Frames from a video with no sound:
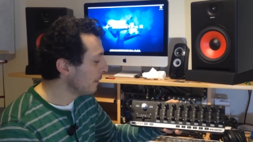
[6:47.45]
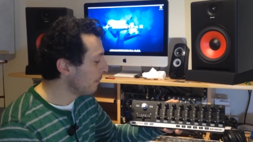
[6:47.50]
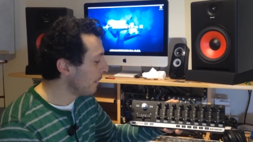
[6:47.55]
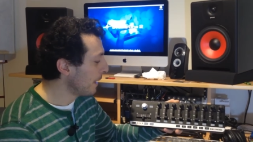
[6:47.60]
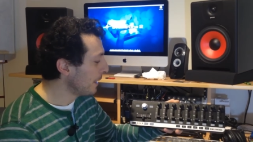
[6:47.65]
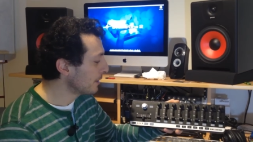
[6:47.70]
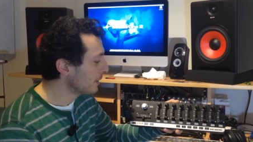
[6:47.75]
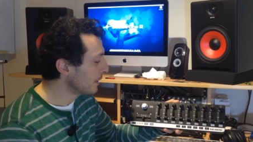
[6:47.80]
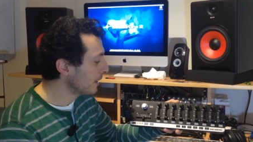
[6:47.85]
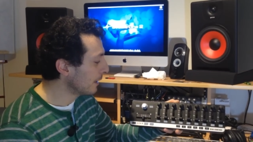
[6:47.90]

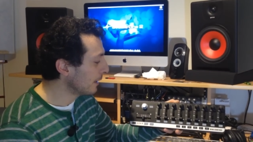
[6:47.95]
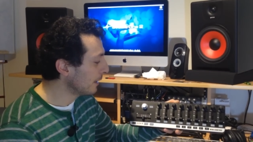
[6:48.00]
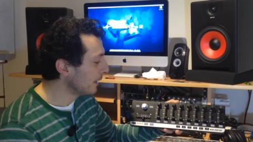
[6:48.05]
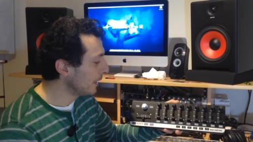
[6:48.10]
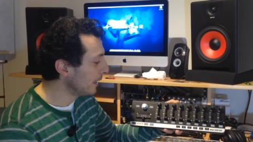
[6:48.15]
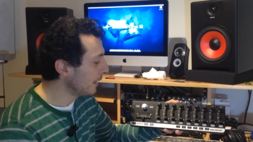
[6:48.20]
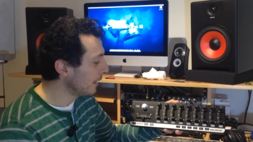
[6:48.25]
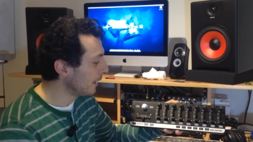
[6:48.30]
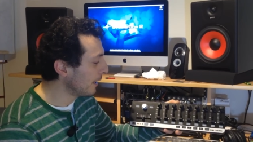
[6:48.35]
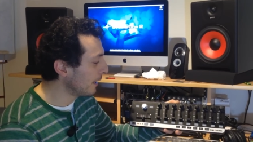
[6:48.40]

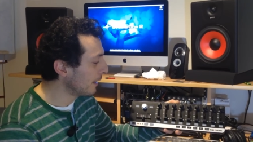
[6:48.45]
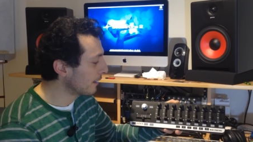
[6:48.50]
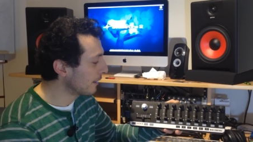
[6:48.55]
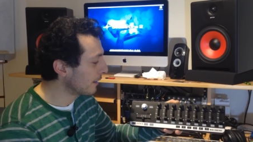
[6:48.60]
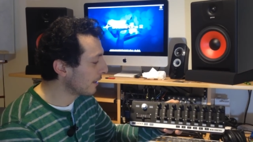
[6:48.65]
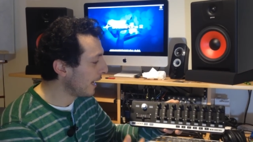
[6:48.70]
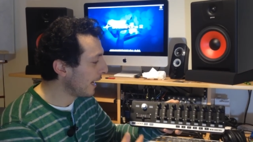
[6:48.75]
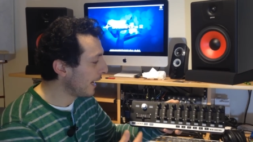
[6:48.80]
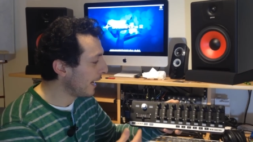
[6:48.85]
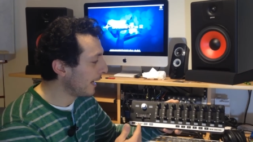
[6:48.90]
basically it
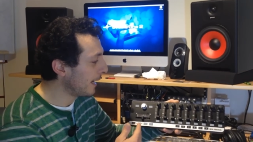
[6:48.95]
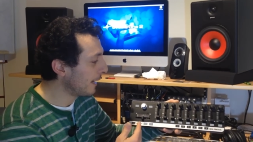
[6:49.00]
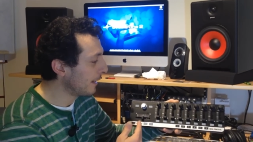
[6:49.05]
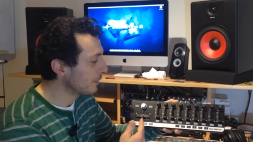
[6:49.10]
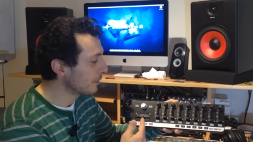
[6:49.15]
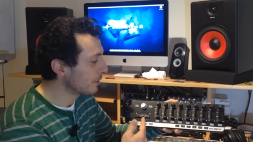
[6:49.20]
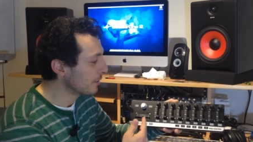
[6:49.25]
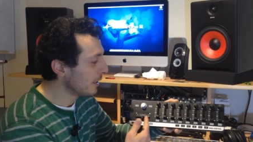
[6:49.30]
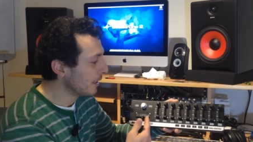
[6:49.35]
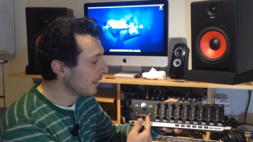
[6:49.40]

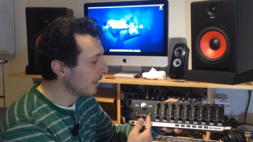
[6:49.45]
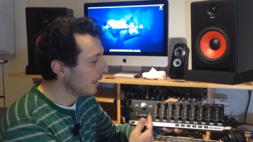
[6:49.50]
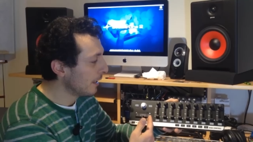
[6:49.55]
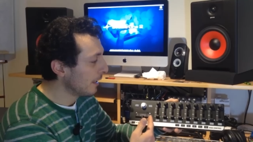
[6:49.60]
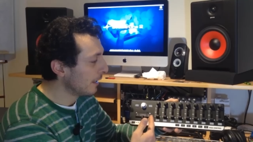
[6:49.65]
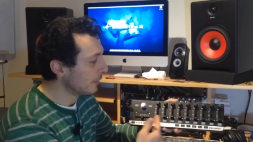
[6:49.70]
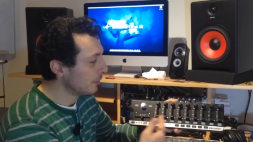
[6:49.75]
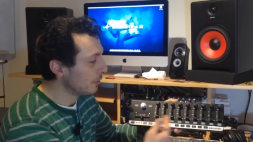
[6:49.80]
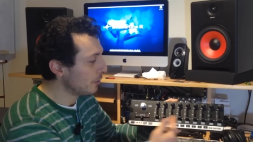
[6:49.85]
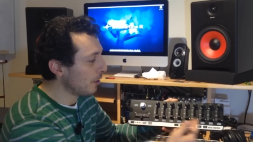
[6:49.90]
has
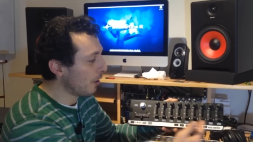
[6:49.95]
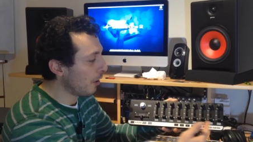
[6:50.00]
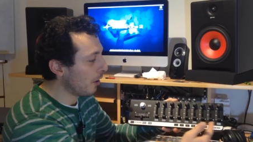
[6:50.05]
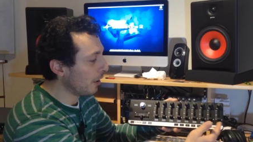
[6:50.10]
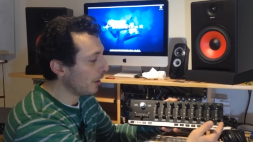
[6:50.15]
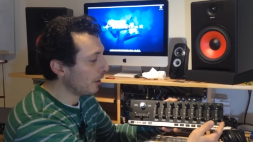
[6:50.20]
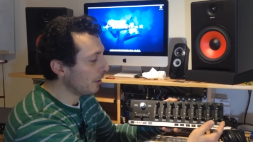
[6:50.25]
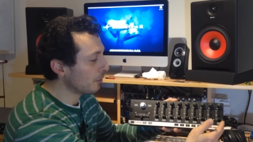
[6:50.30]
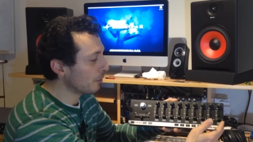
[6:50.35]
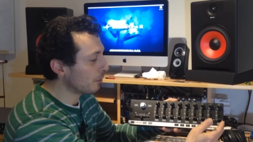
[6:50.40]

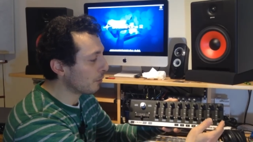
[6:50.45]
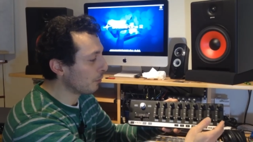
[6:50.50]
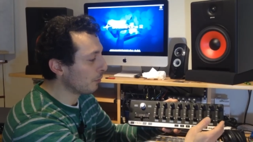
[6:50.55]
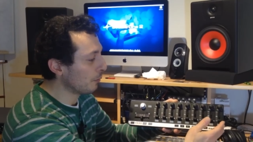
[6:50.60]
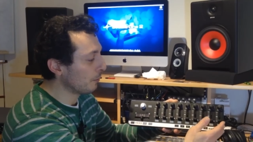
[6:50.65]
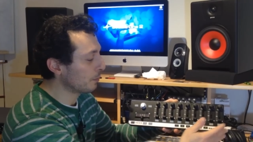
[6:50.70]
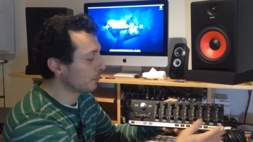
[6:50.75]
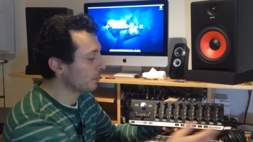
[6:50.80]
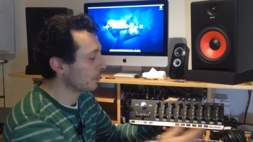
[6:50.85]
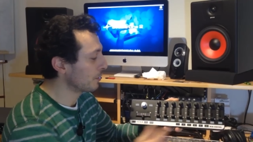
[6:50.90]
9
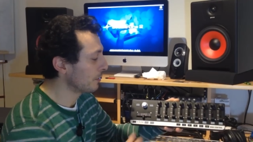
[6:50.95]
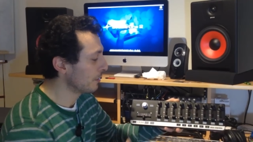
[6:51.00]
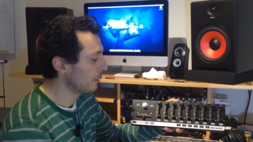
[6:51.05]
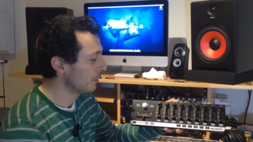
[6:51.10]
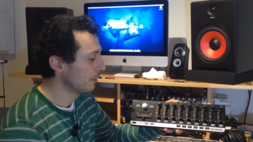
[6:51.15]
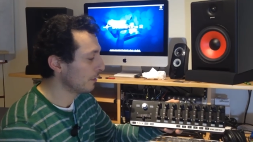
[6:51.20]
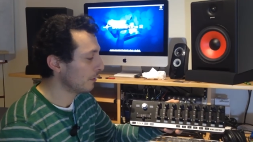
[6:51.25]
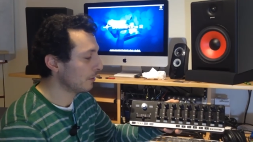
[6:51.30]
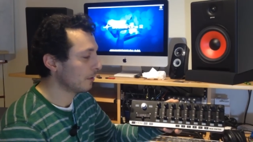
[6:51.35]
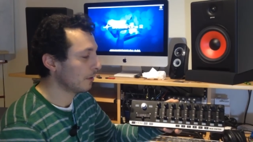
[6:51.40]
groups
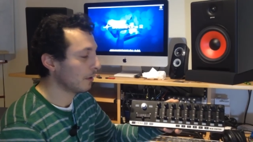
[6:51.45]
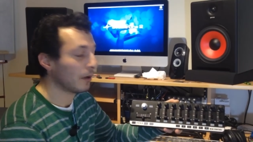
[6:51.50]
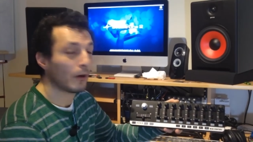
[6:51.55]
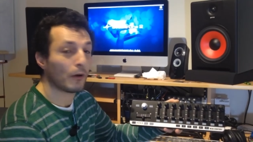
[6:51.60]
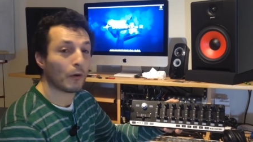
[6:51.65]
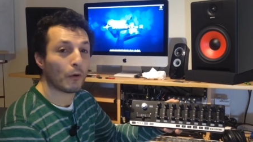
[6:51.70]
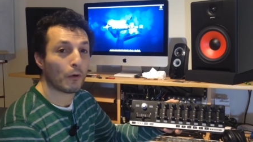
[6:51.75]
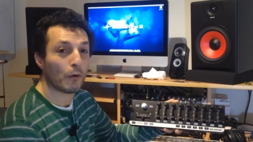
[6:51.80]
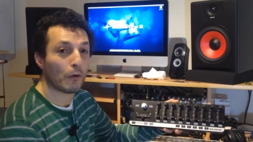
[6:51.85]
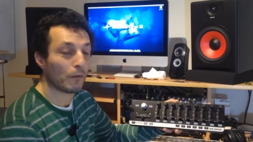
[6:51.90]

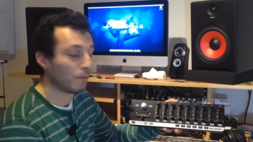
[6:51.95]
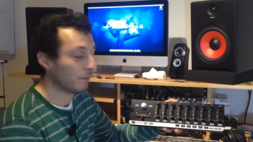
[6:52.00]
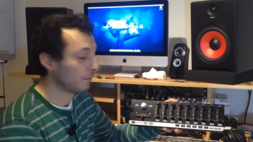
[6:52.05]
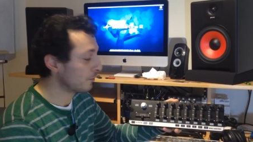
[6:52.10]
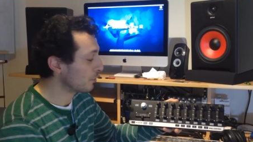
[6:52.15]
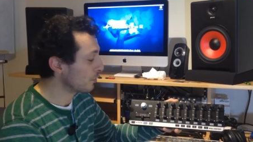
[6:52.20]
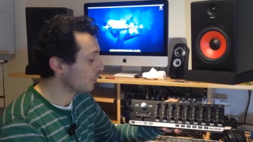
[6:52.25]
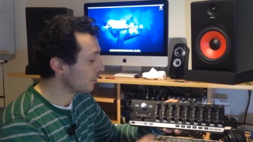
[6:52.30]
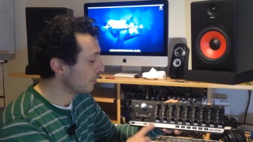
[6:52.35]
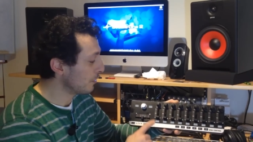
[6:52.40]
of
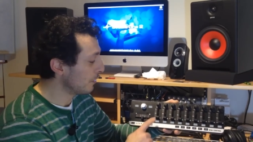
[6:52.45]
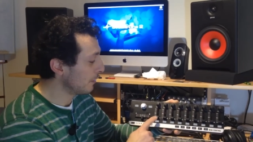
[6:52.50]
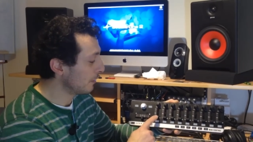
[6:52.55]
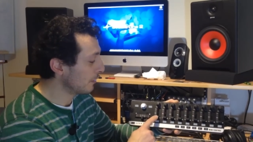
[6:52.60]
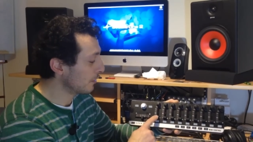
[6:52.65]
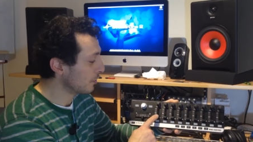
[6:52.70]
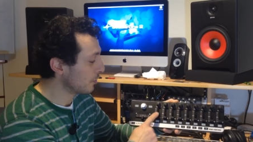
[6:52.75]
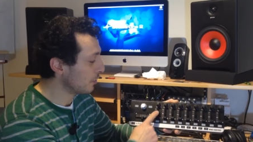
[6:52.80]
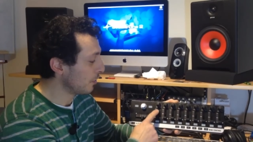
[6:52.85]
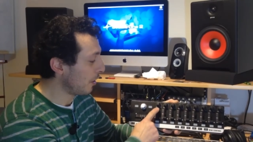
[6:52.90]

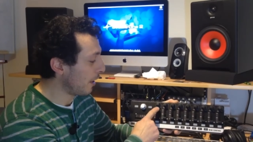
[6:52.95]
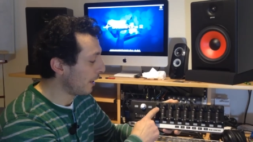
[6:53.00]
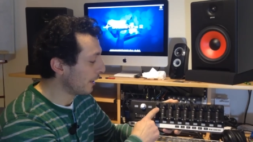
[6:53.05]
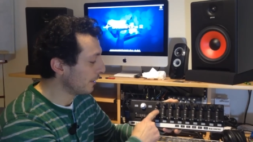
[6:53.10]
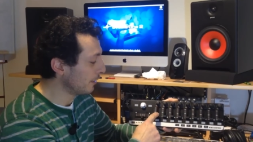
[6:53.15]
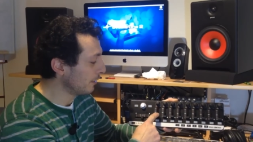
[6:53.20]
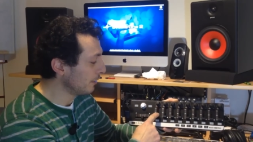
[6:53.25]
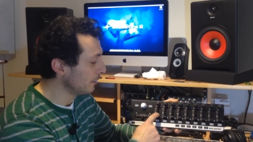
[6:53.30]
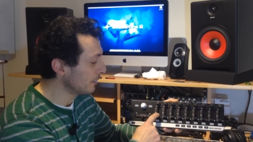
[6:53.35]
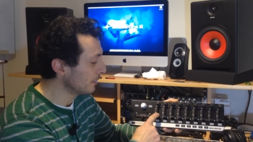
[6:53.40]

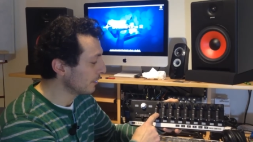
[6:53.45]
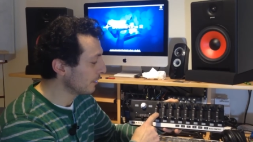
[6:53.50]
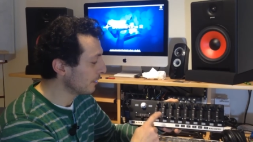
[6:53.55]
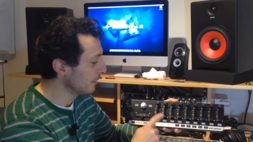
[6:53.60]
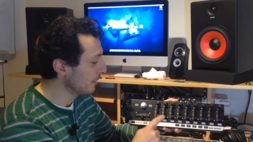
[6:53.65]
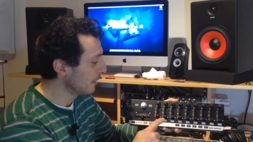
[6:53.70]
sliders,